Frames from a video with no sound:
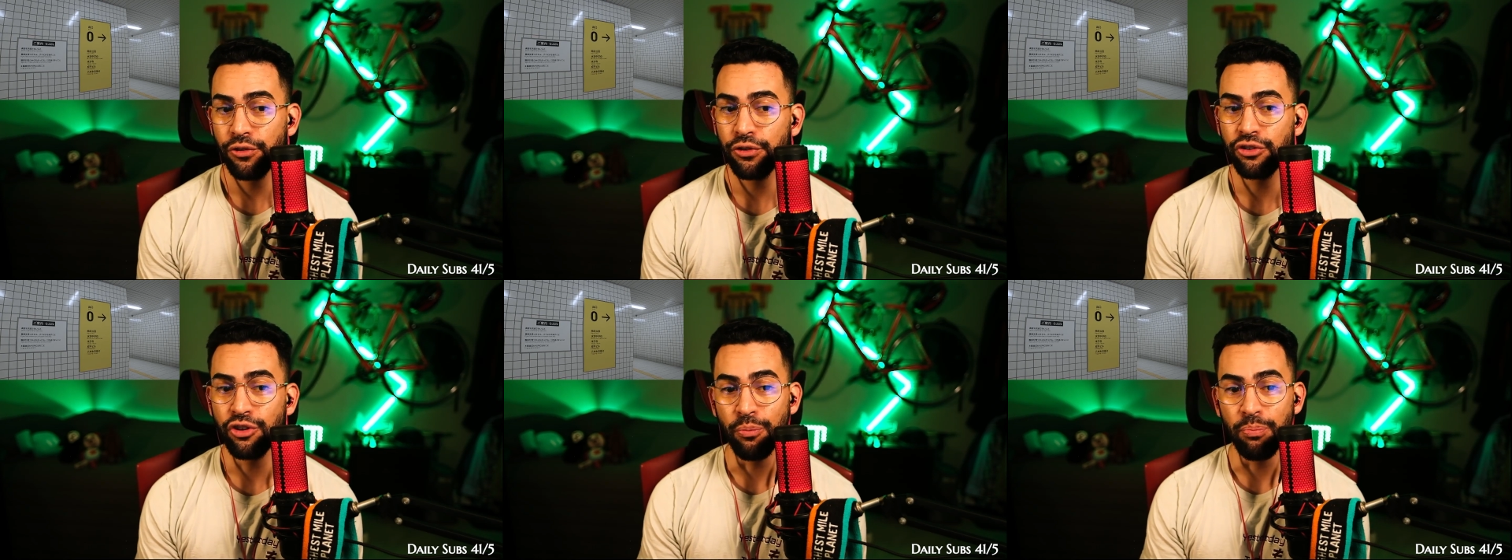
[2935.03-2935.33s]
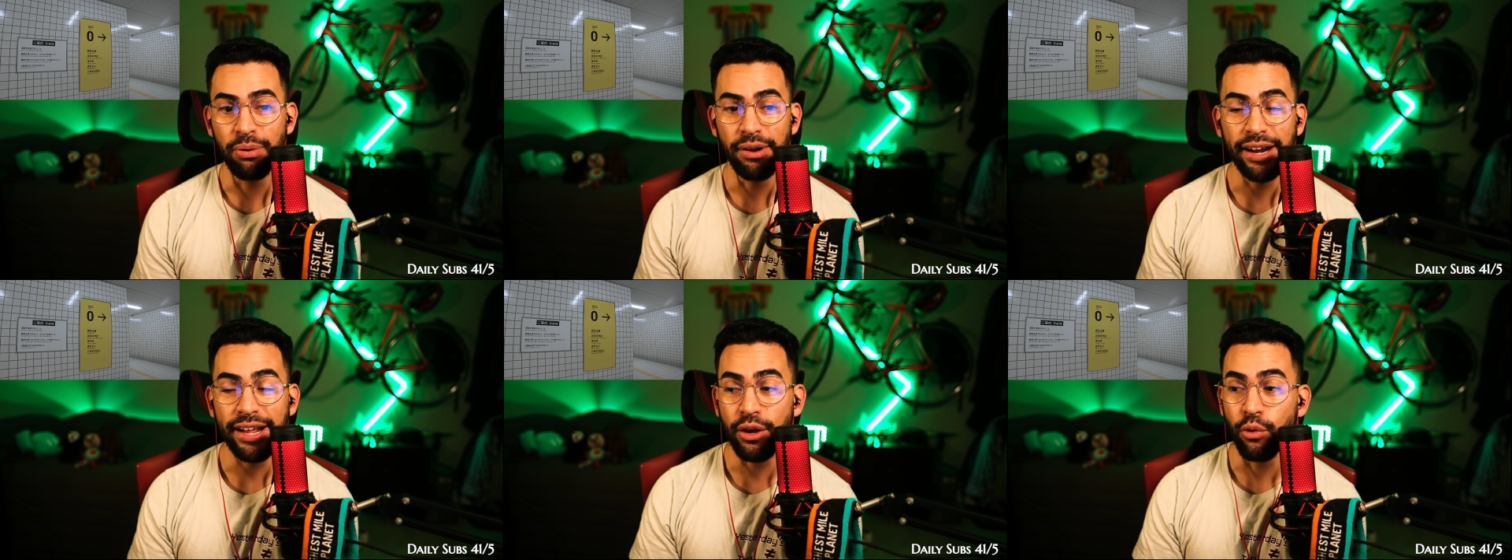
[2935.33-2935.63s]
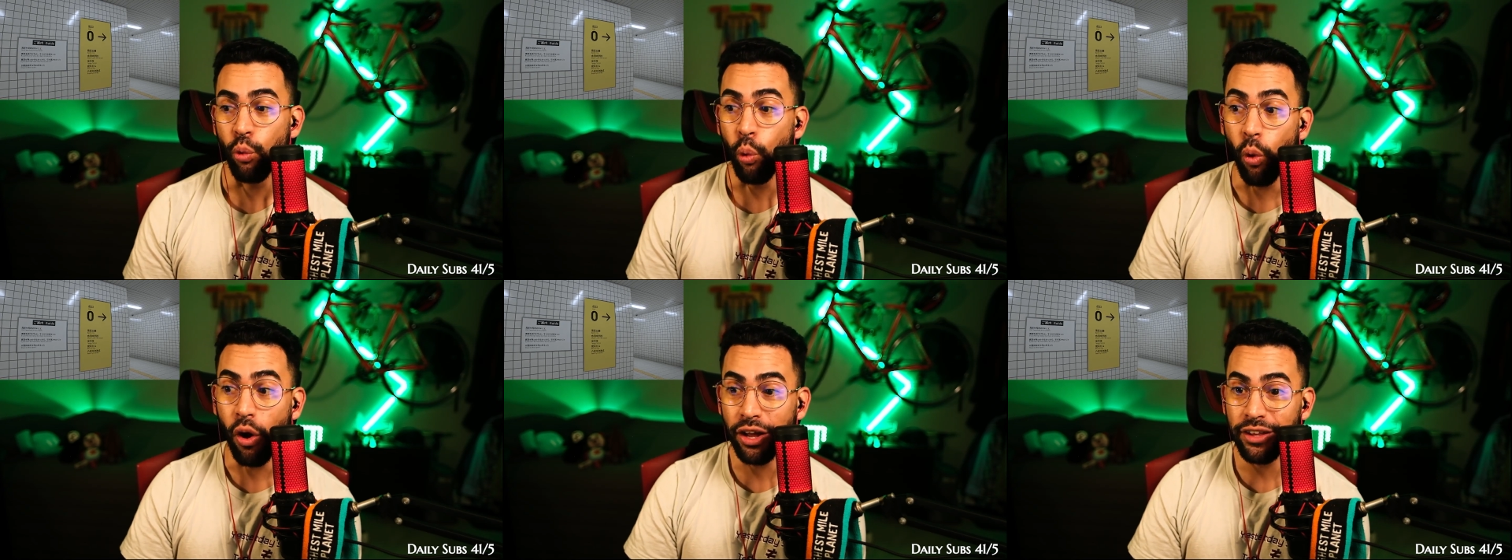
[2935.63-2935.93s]
to play
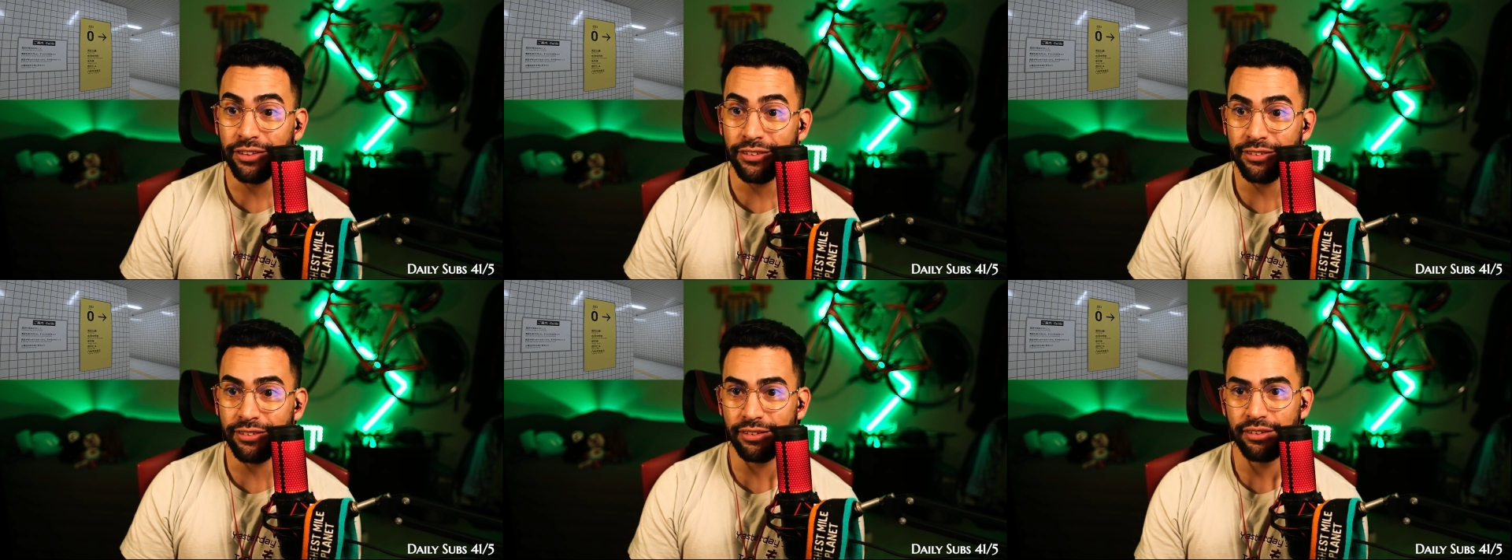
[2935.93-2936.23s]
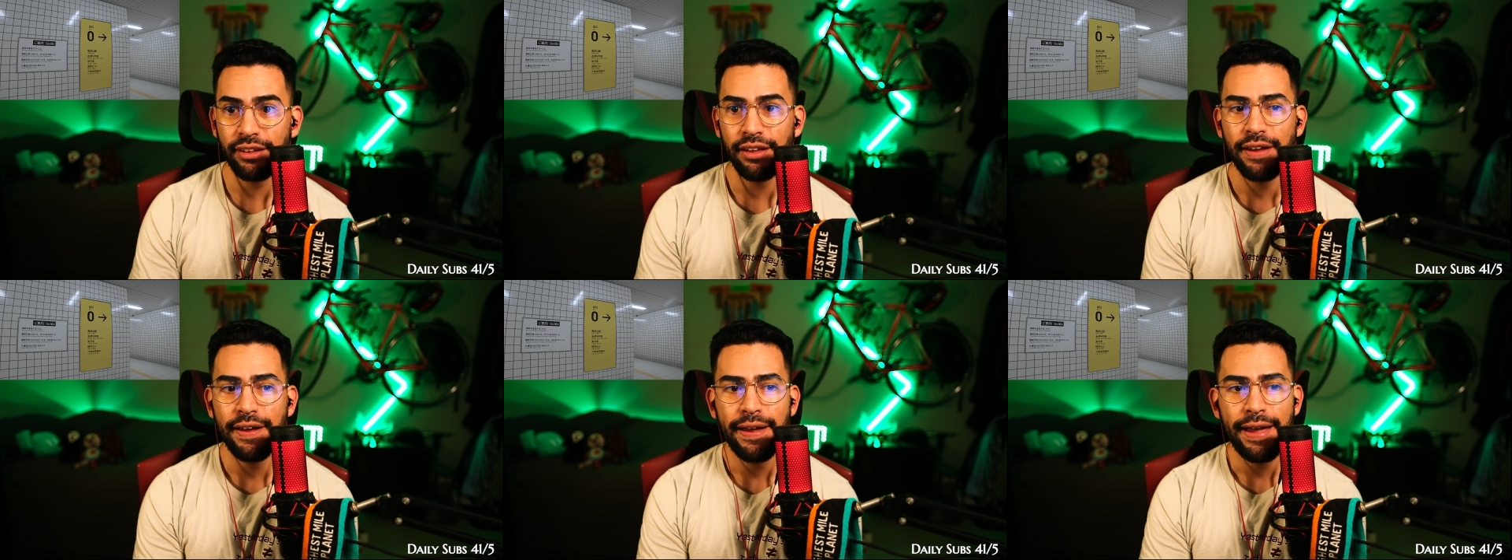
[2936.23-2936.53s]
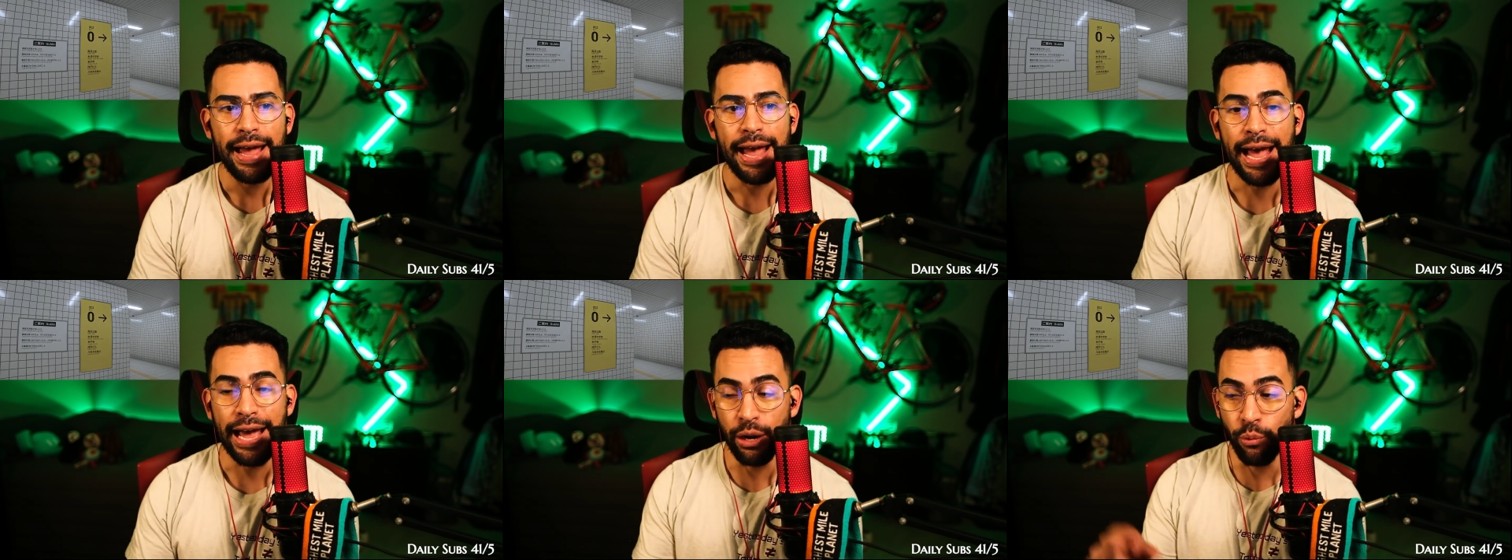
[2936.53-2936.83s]
once
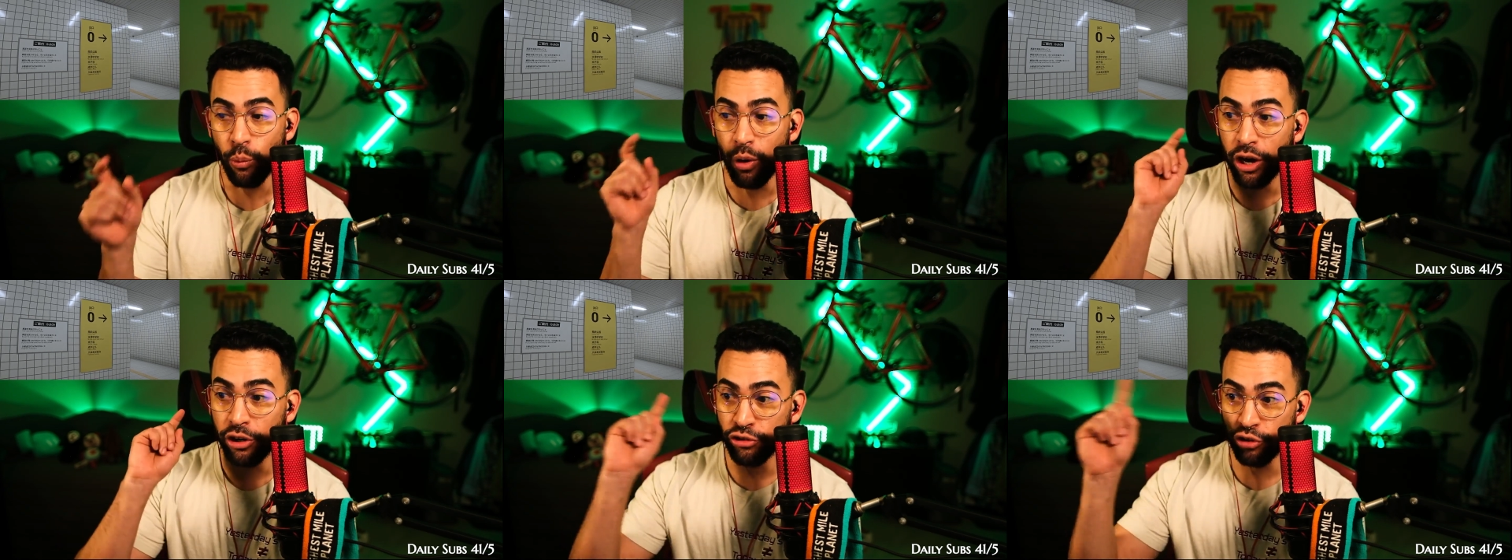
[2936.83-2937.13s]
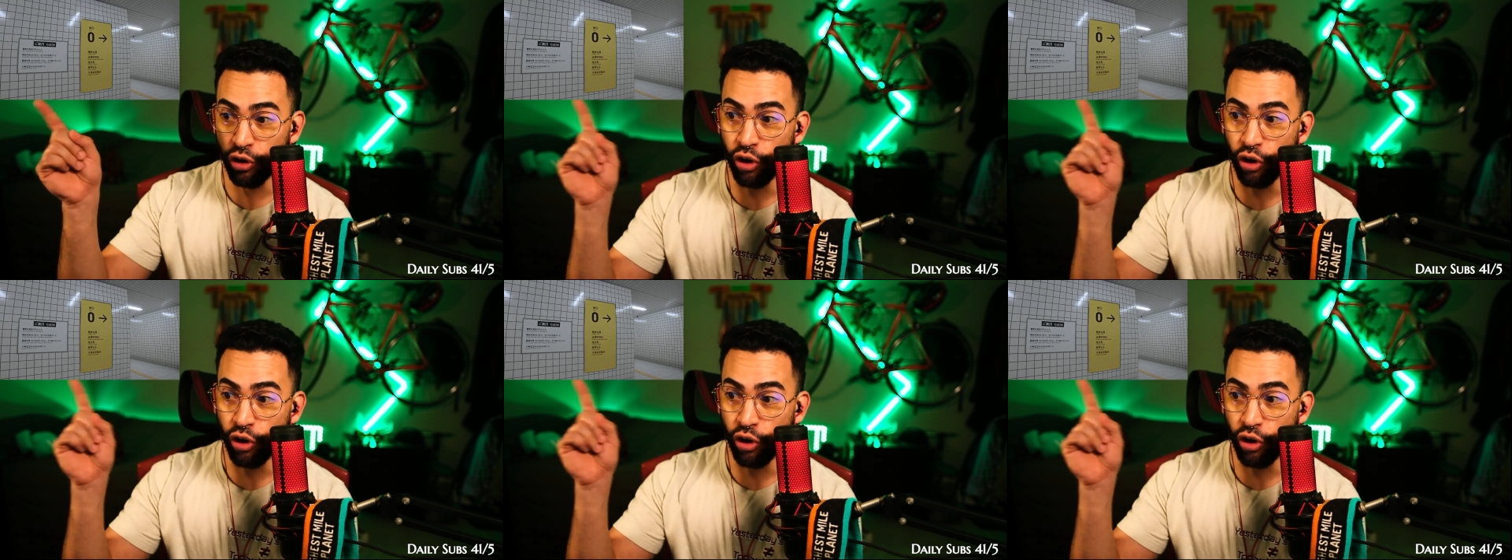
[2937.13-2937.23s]
and watch